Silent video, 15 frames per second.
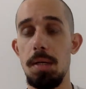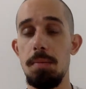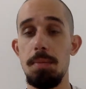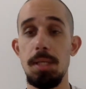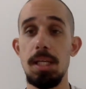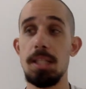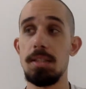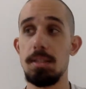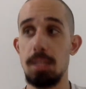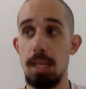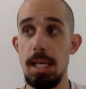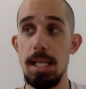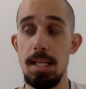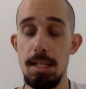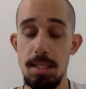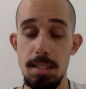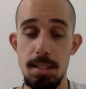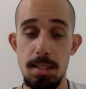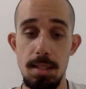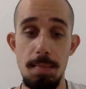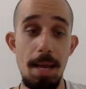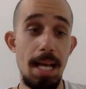Because it
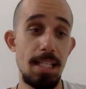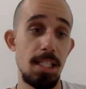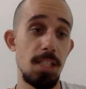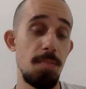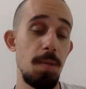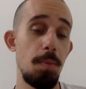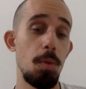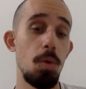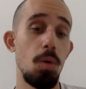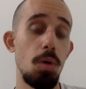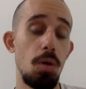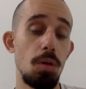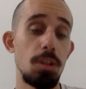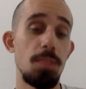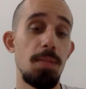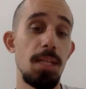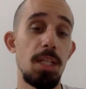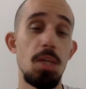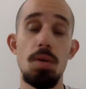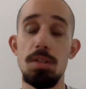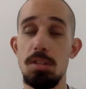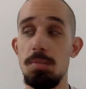is the masses of people who are ultimately
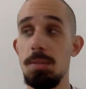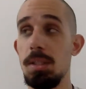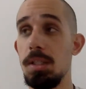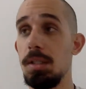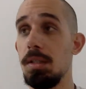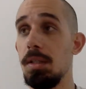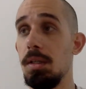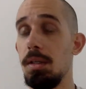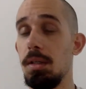going to be